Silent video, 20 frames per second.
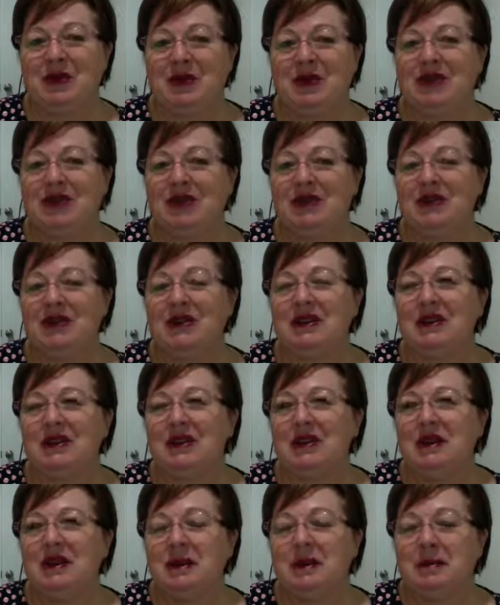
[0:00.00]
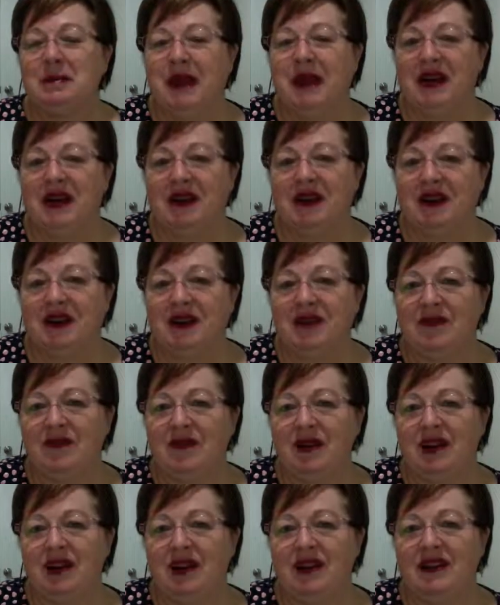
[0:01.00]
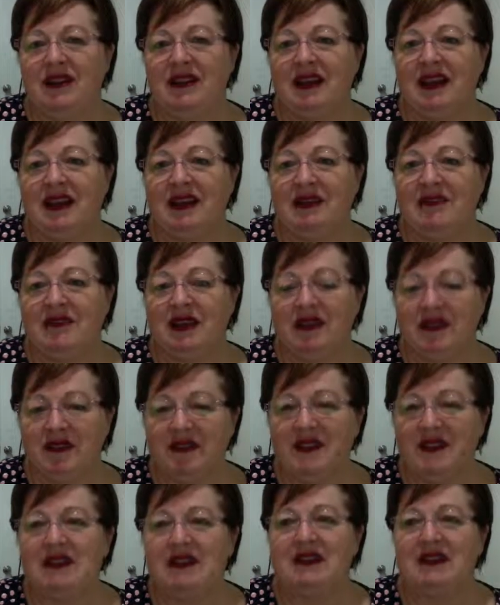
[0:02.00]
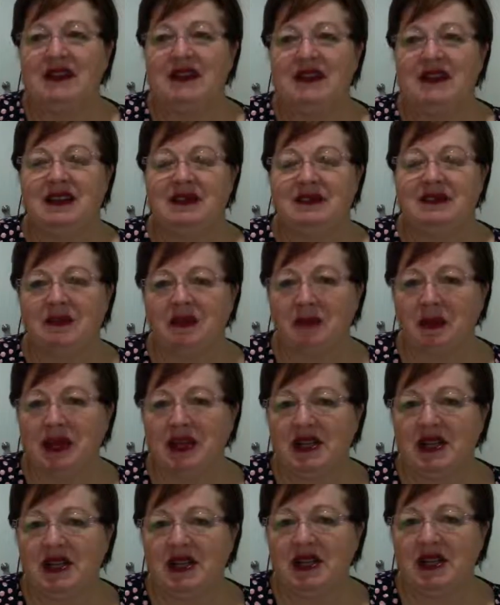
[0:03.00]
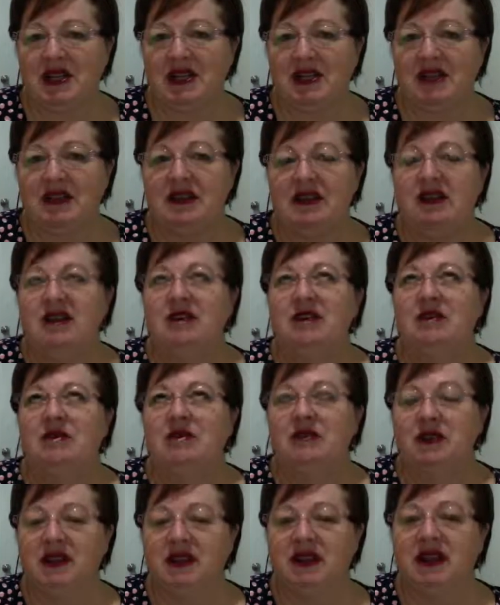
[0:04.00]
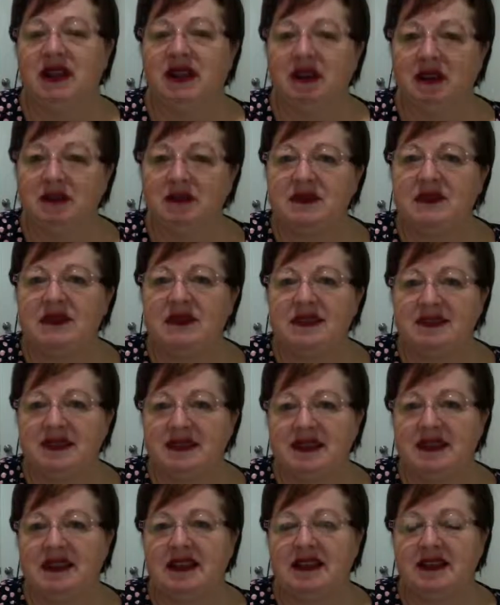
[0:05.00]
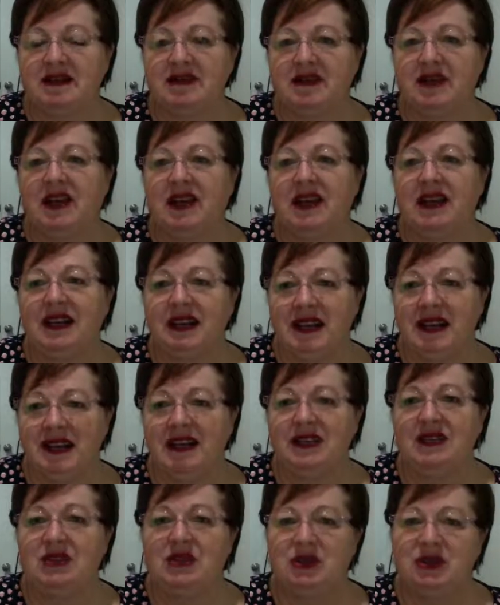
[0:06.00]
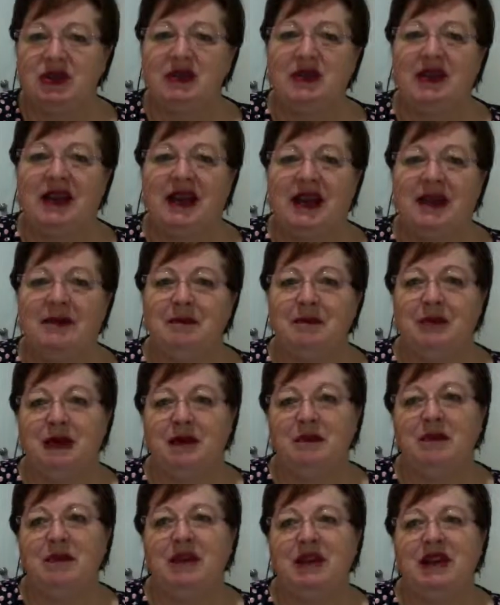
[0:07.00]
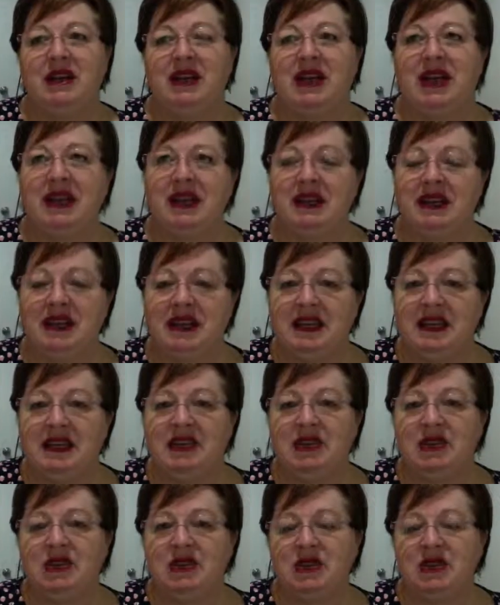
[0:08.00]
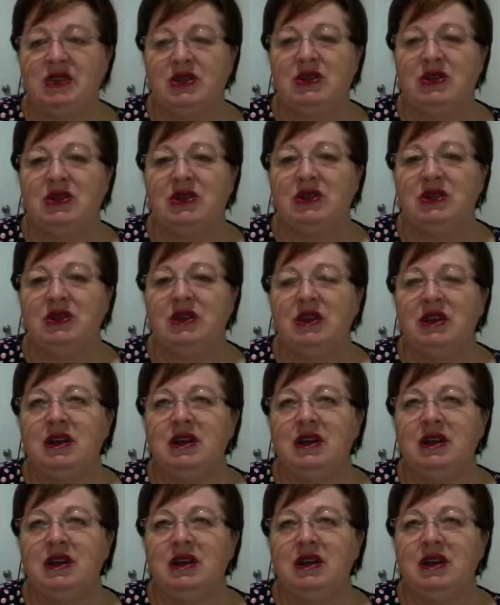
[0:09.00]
work on. But I find that revisiting information really helps to solidify it into our memory and into